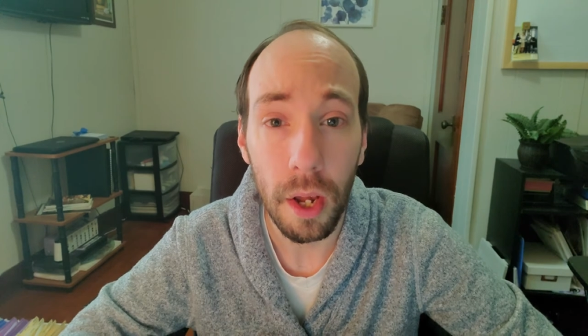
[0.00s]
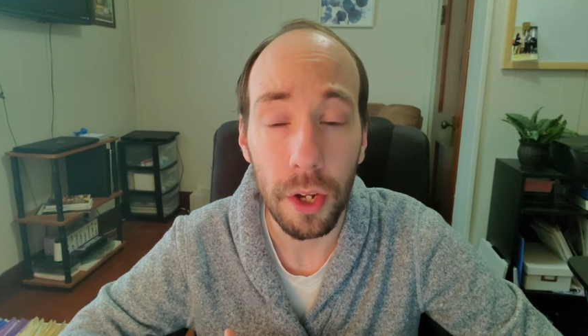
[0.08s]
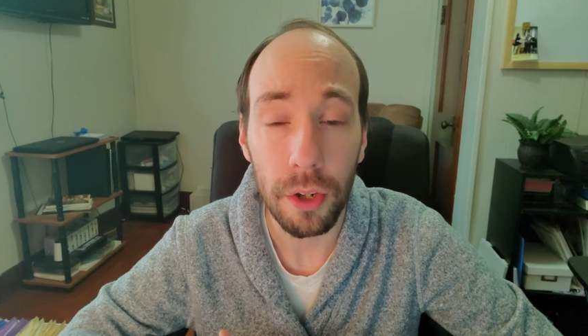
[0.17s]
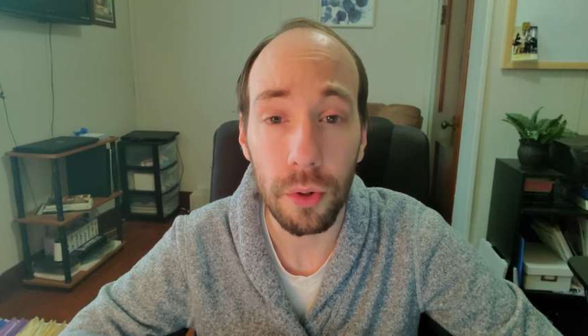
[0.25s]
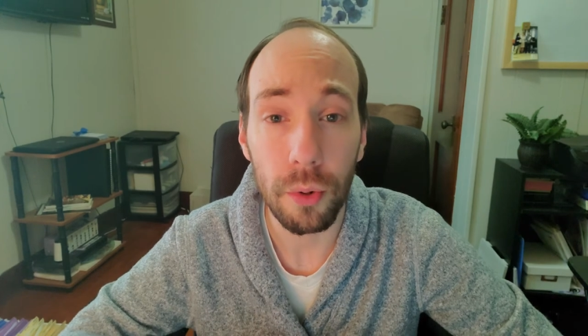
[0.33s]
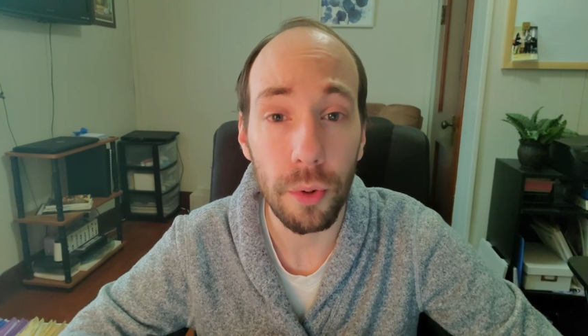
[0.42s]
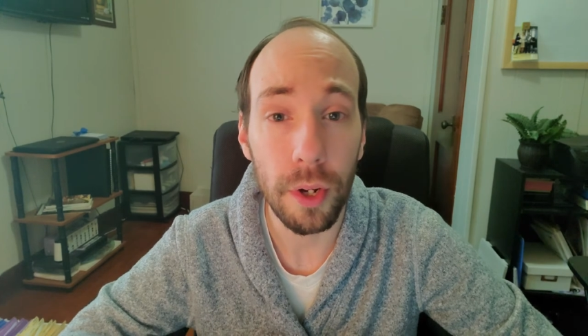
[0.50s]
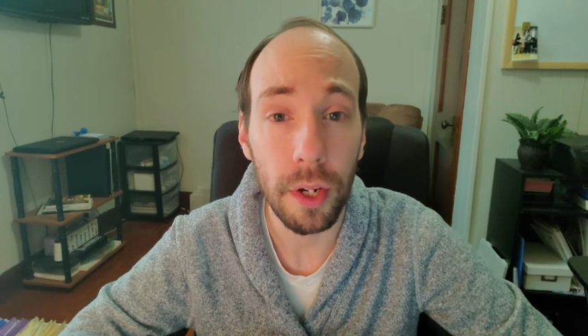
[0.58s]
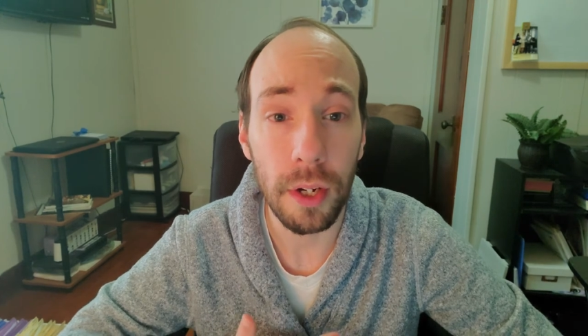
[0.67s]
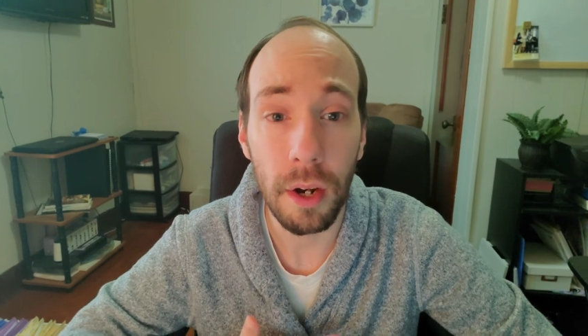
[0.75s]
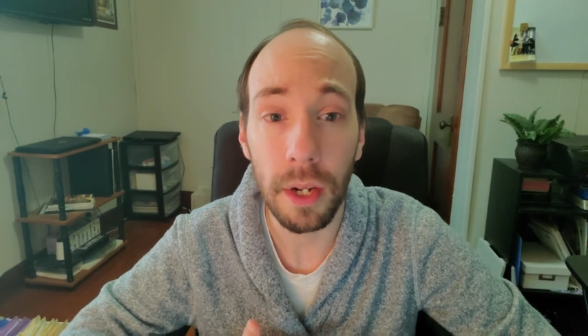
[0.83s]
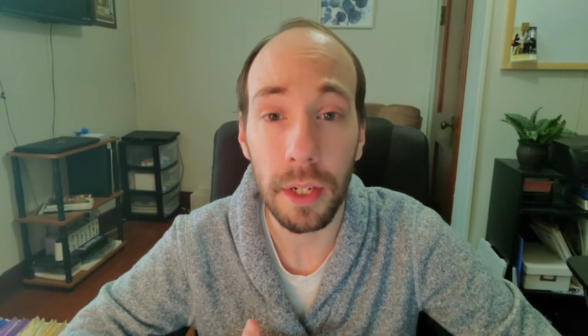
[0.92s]
you can
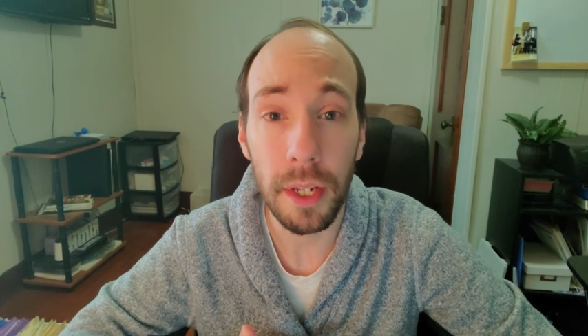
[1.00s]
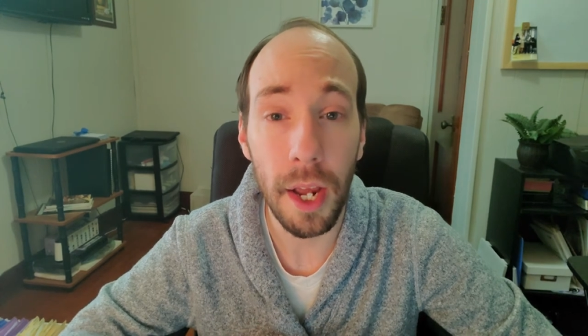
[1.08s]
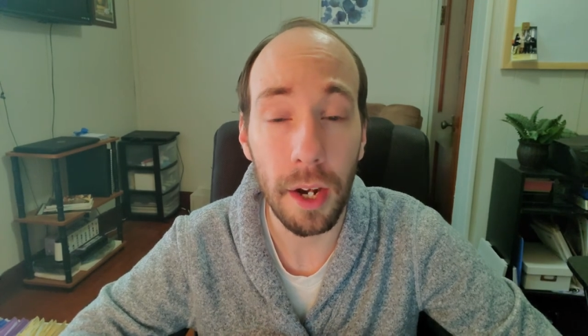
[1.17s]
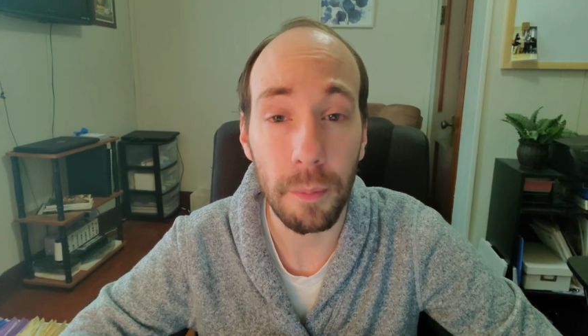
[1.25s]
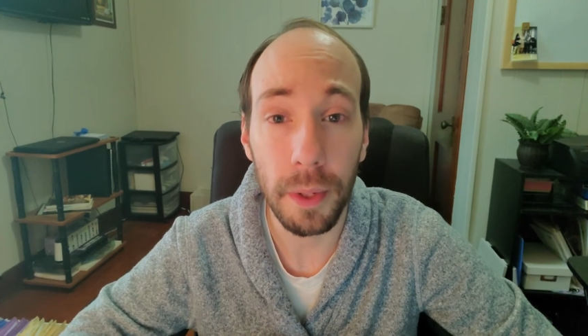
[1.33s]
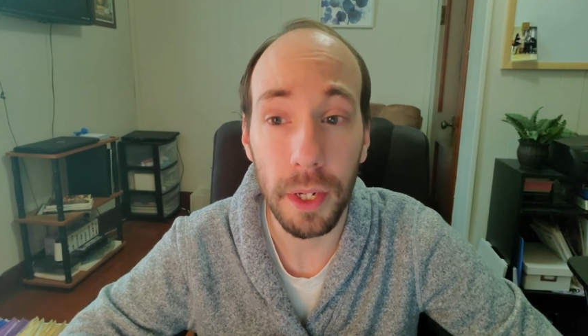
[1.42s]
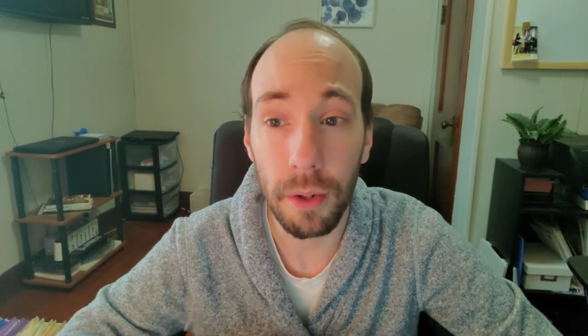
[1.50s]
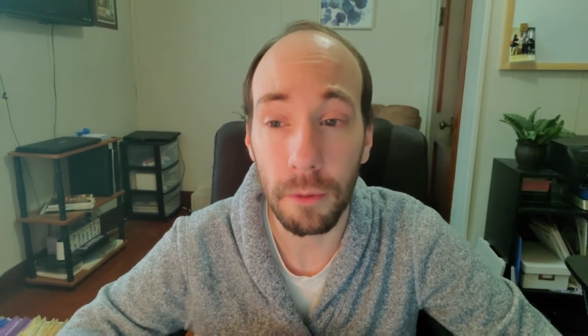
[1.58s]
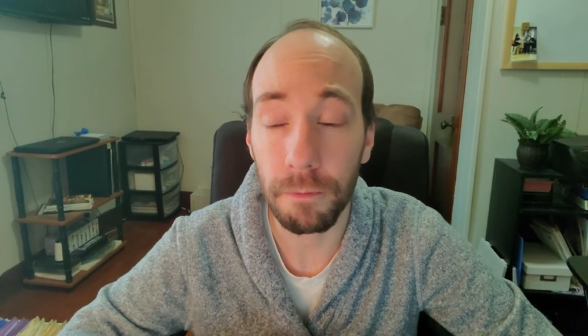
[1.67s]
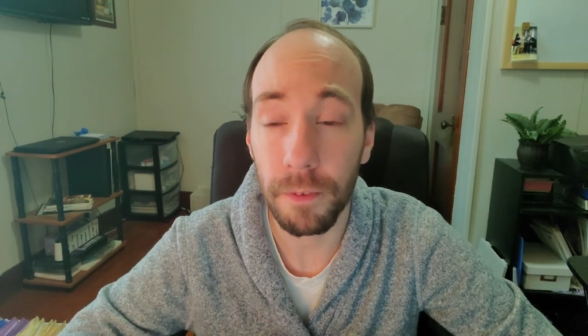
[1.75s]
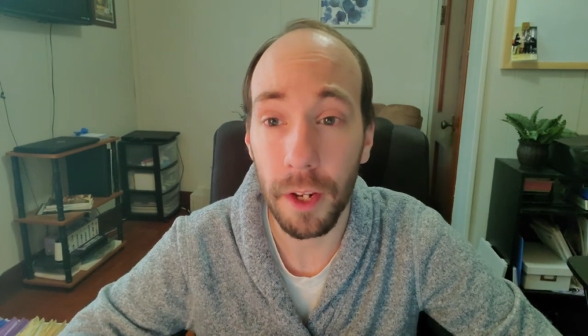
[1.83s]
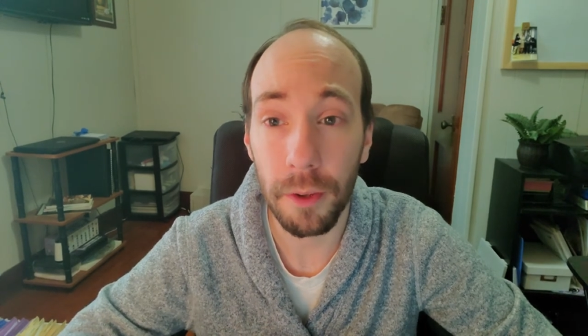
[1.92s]
contact me on
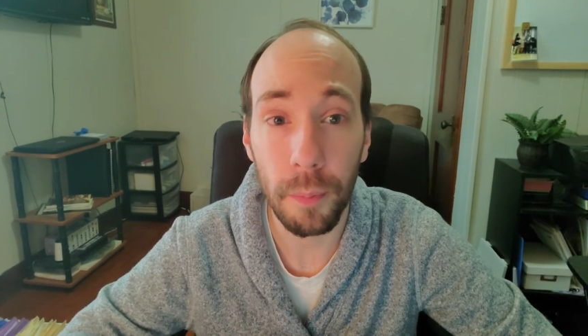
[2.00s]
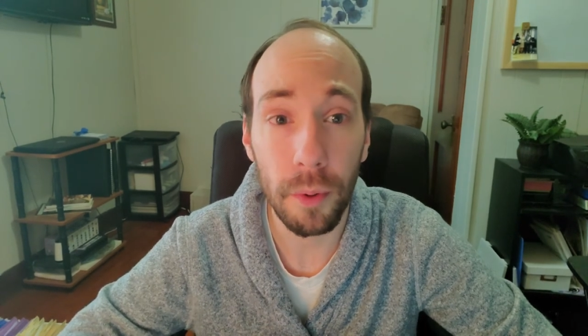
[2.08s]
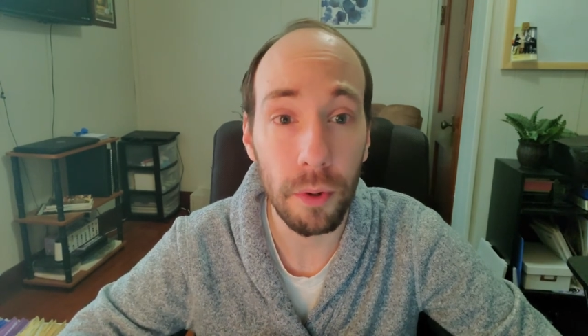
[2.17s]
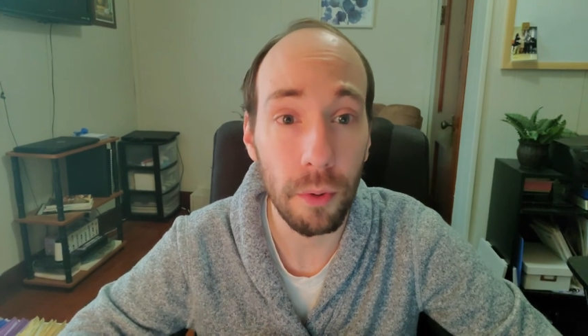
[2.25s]
Facebook